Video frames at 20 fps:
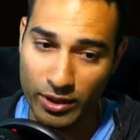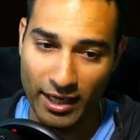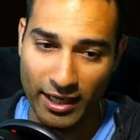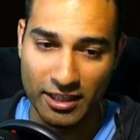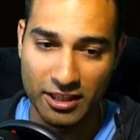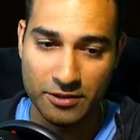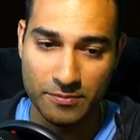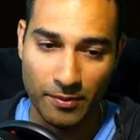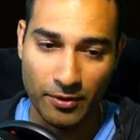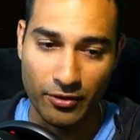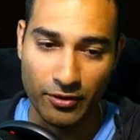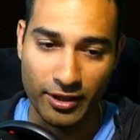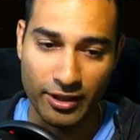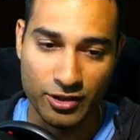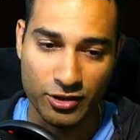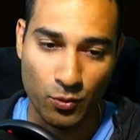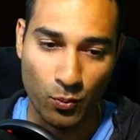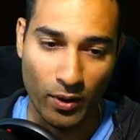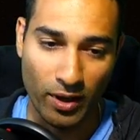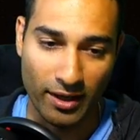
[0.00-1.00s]

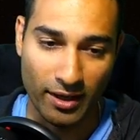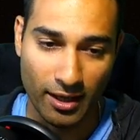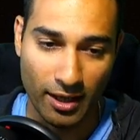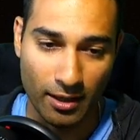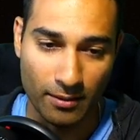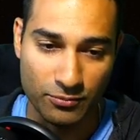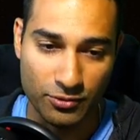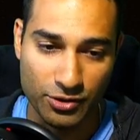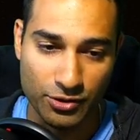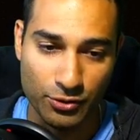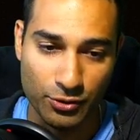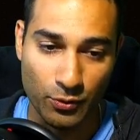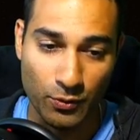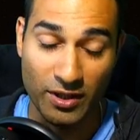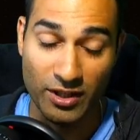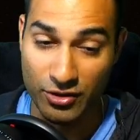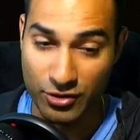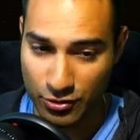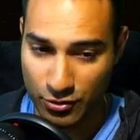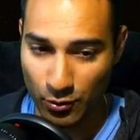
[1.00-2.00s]
experience when it comes to
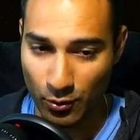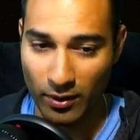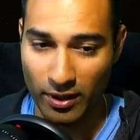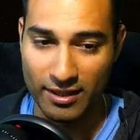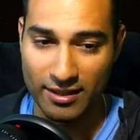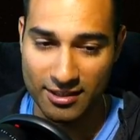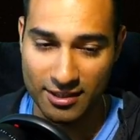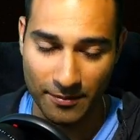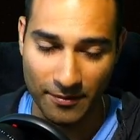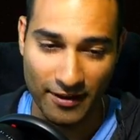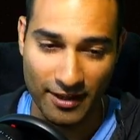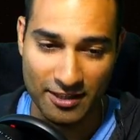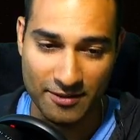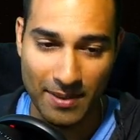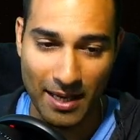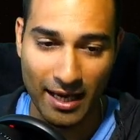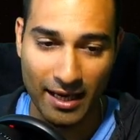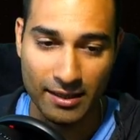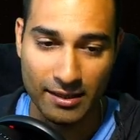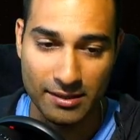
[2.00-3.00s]
installing some of these
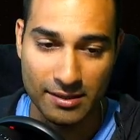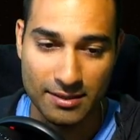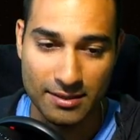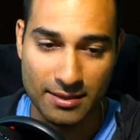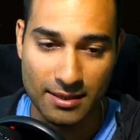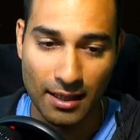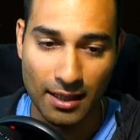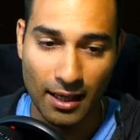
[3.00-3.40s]
packages